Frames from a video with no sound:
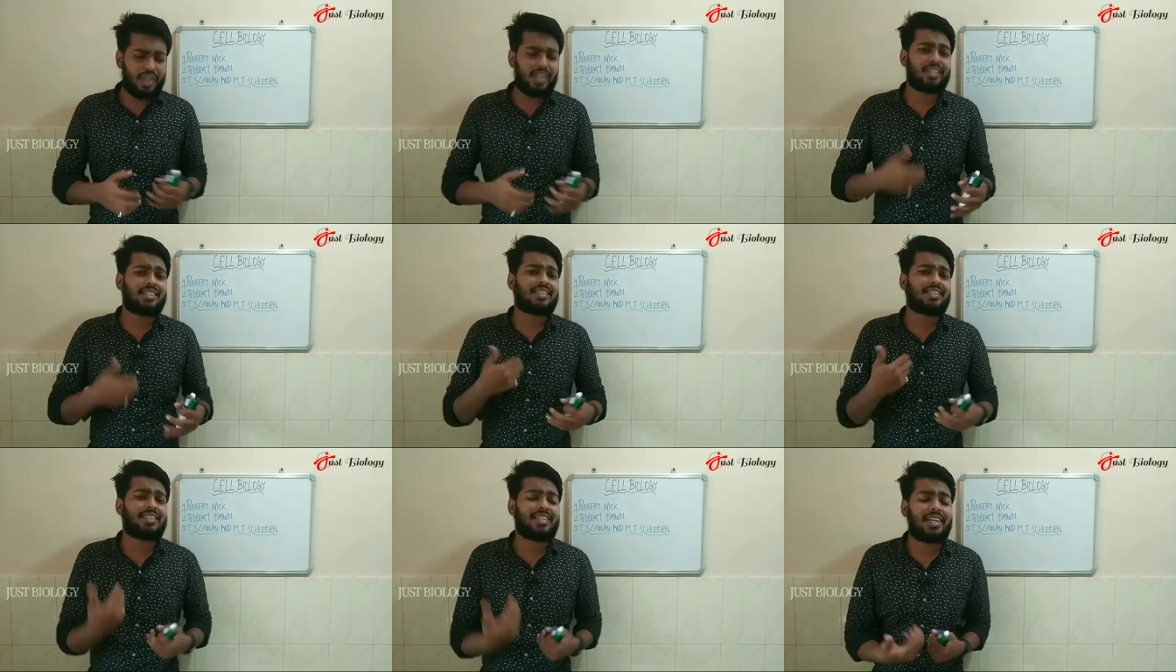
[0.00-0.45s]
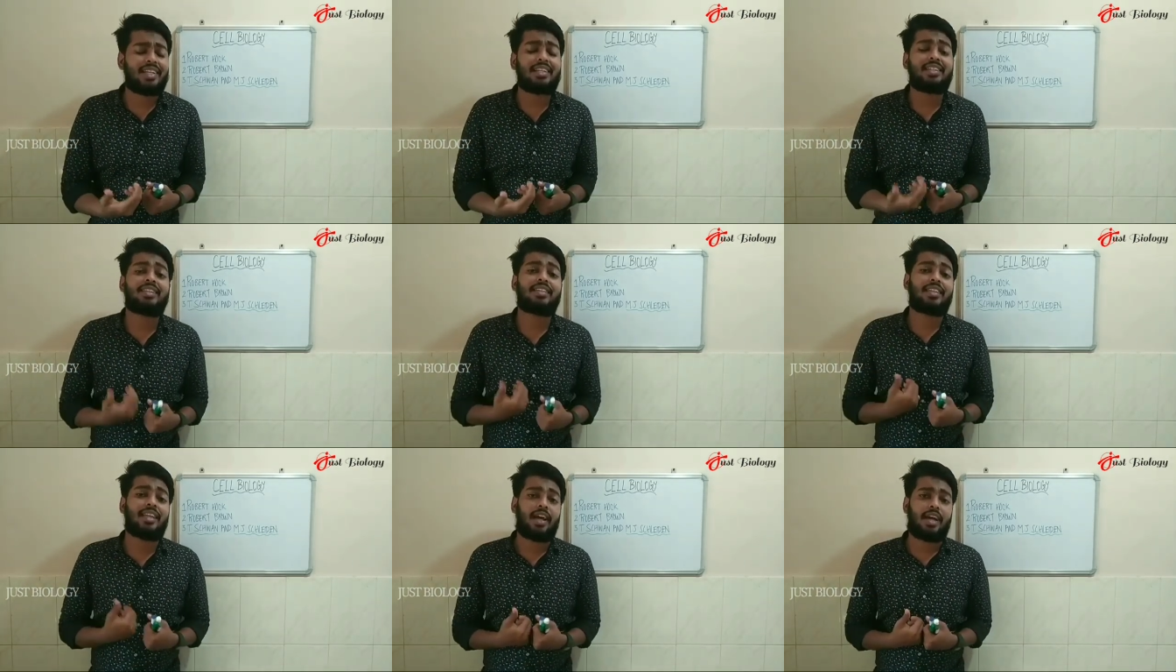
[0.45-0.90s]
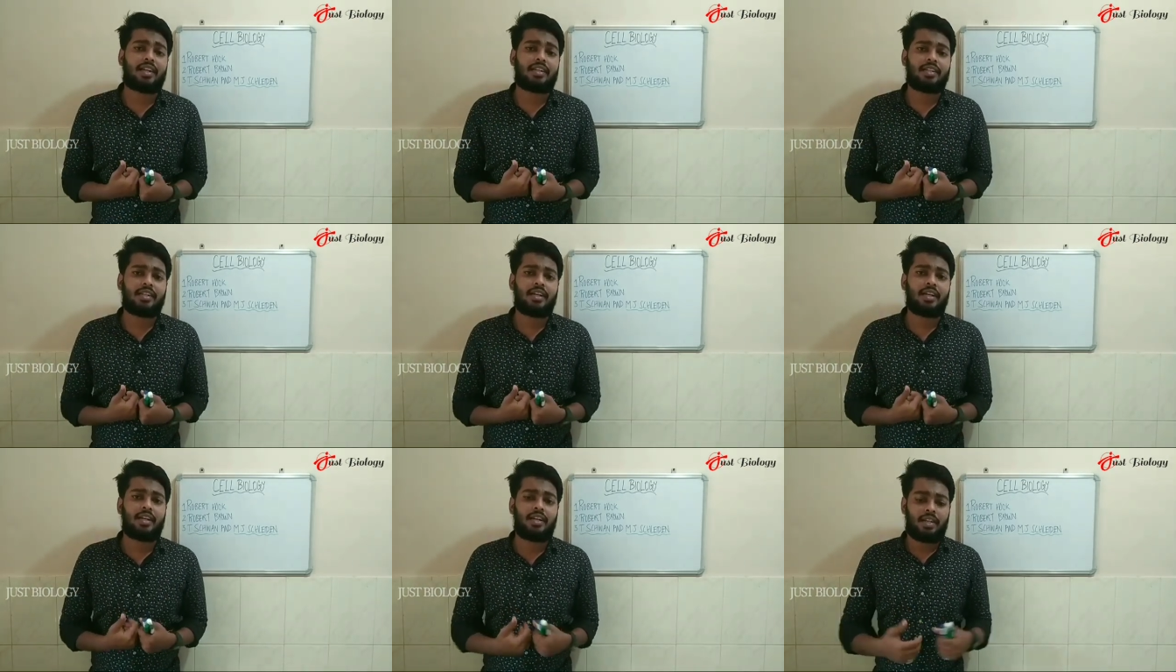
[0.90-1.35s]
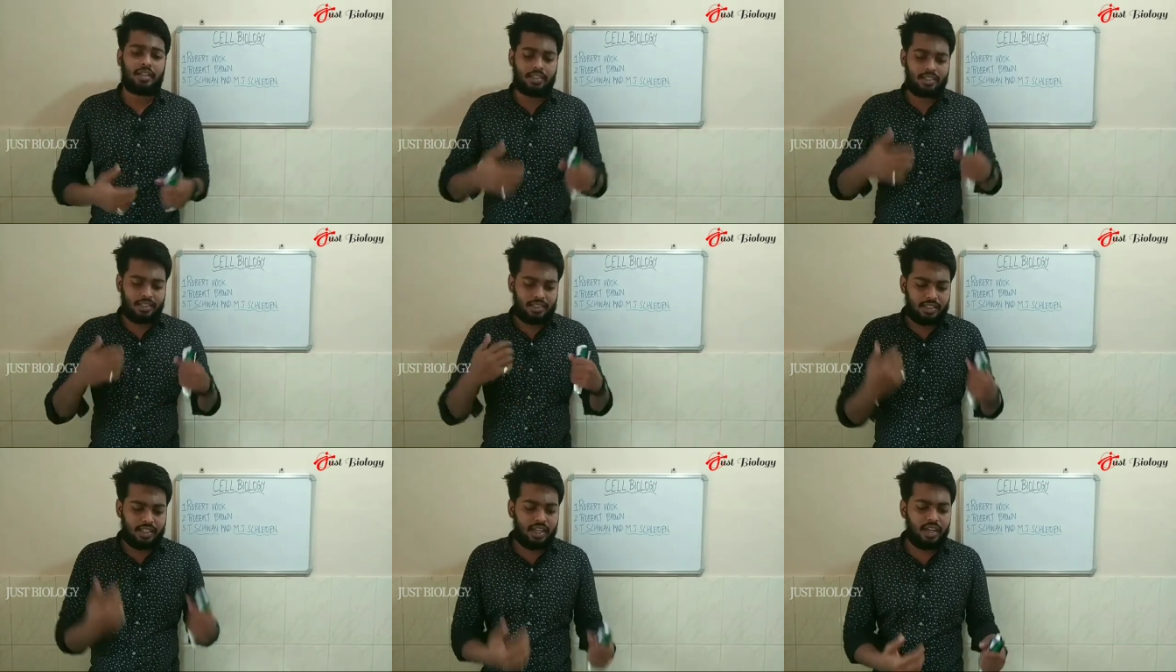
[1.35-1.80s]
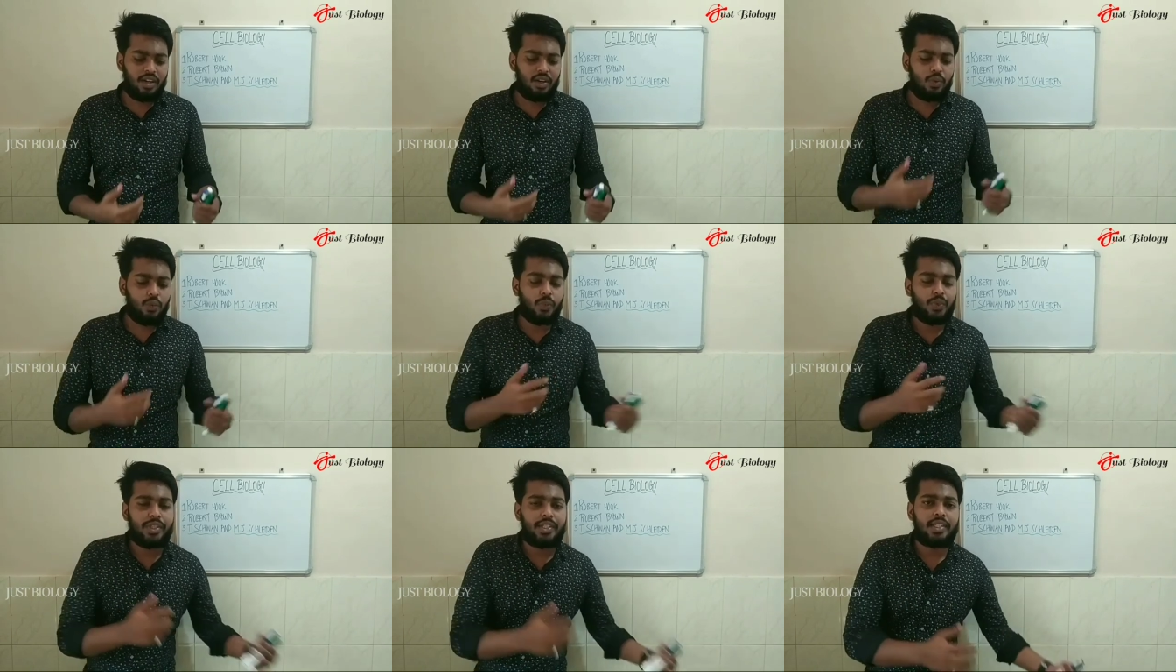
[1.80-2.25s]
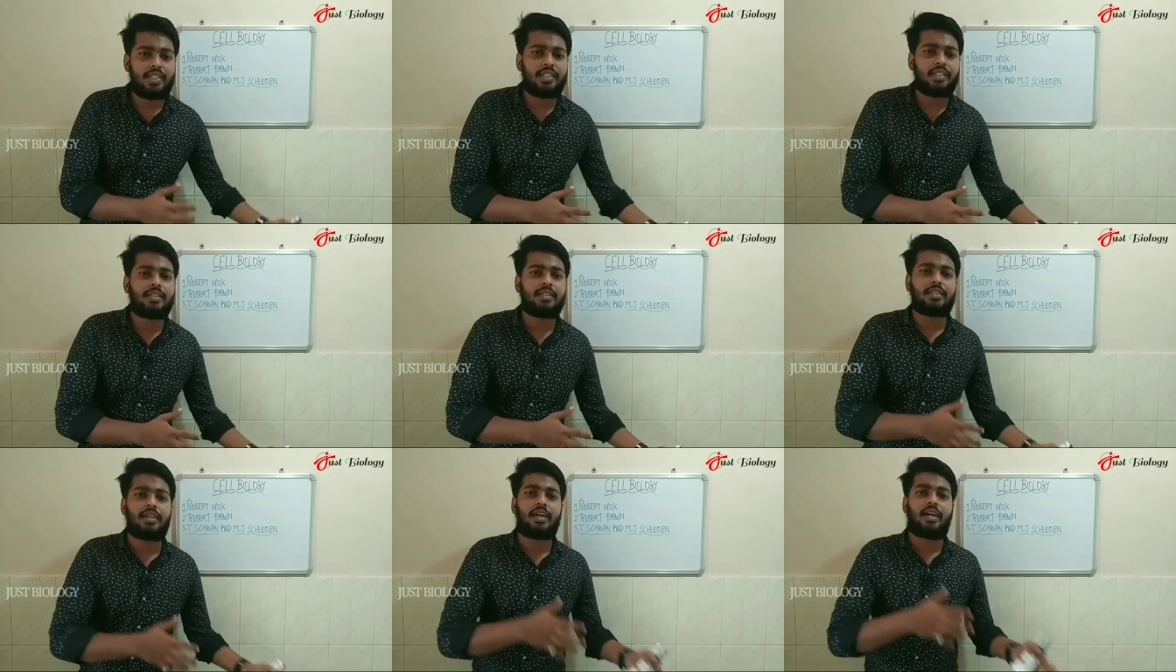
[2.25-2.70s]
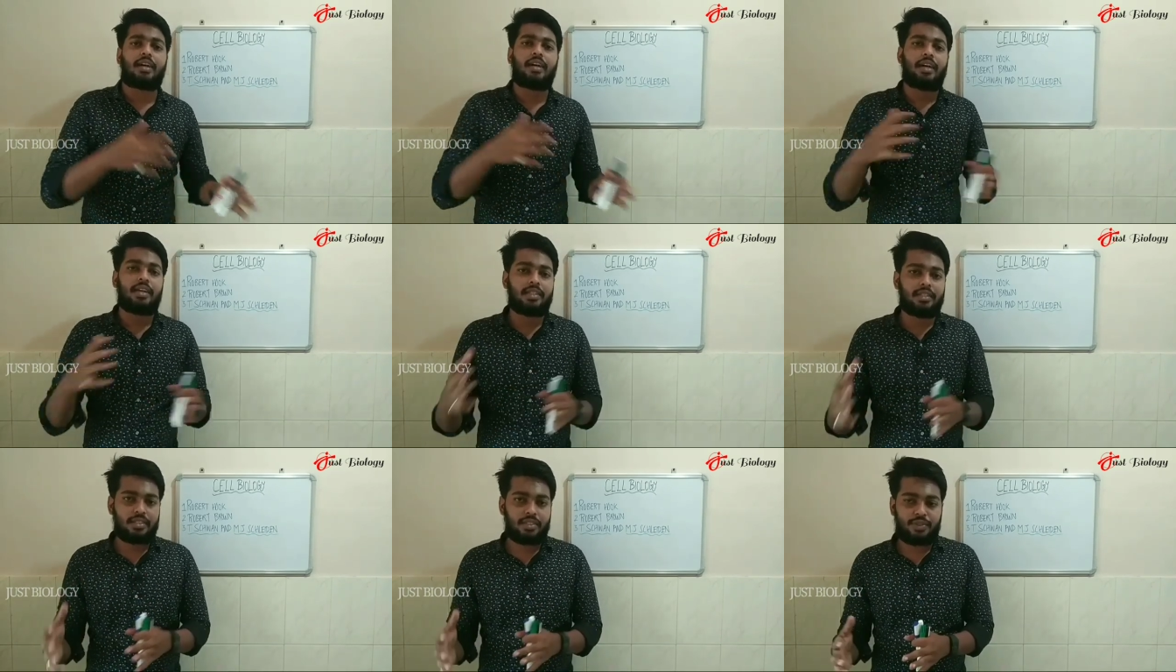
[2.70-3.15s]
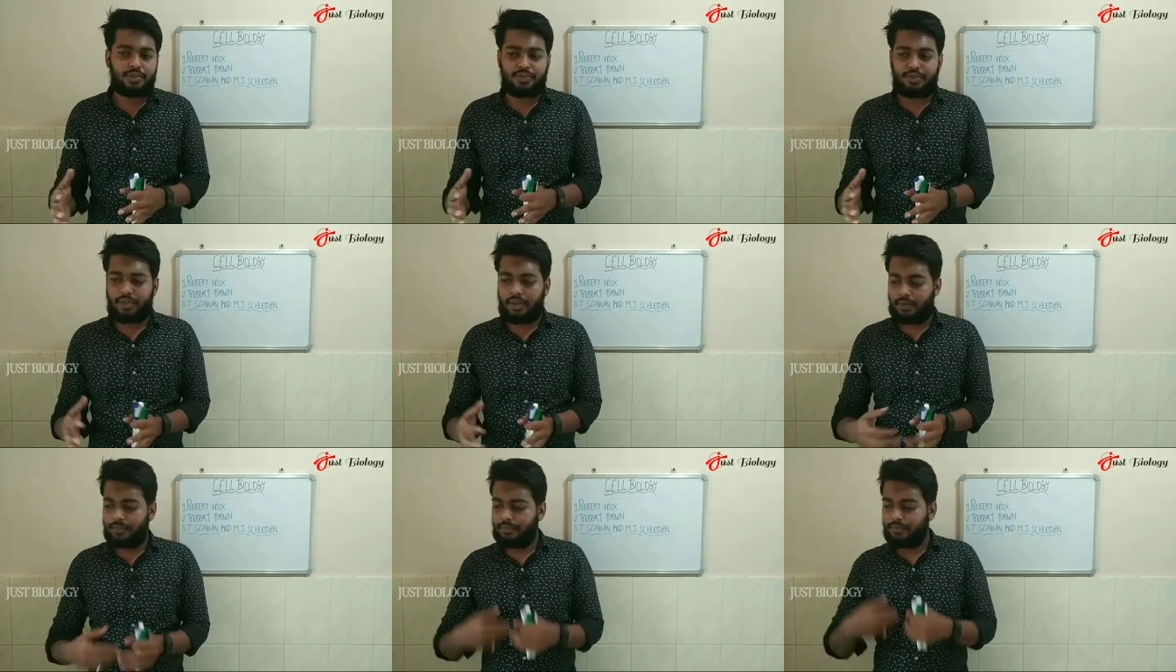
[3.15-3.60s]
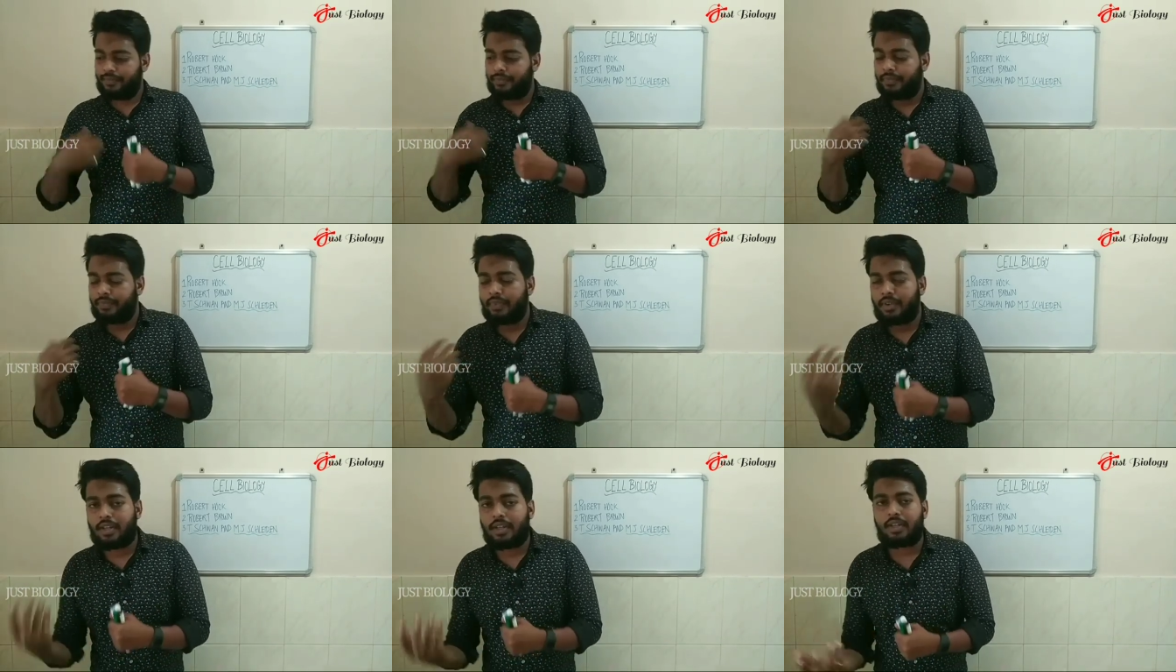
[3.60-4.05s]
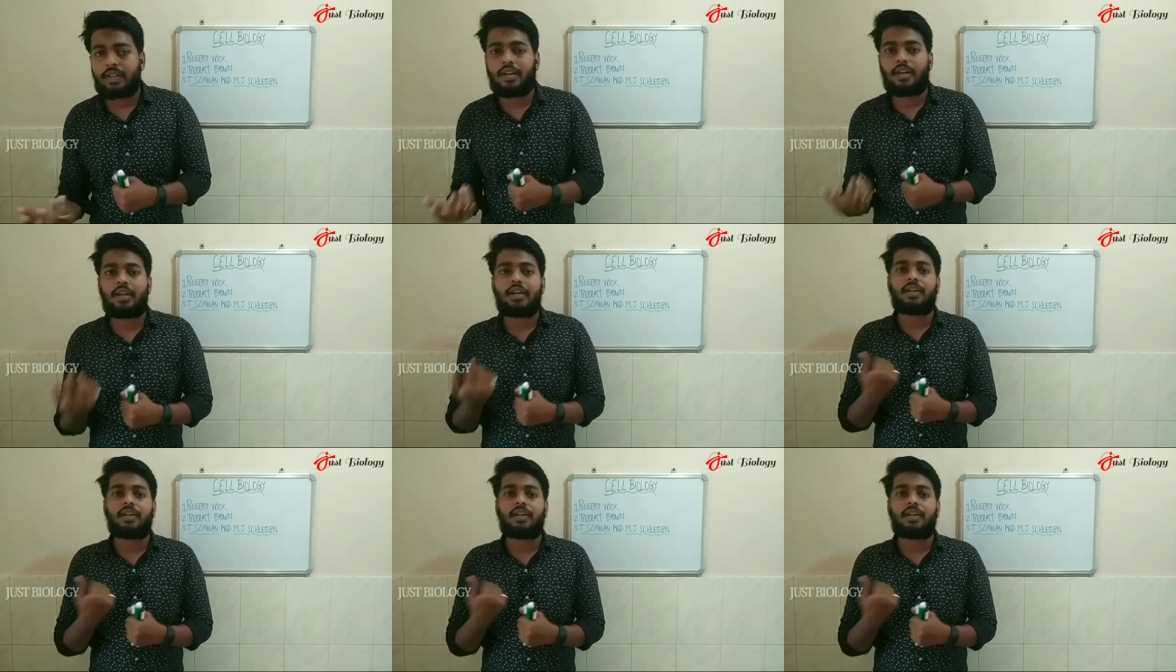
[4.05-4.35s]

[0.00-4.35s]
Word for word: can state that the cell which arises from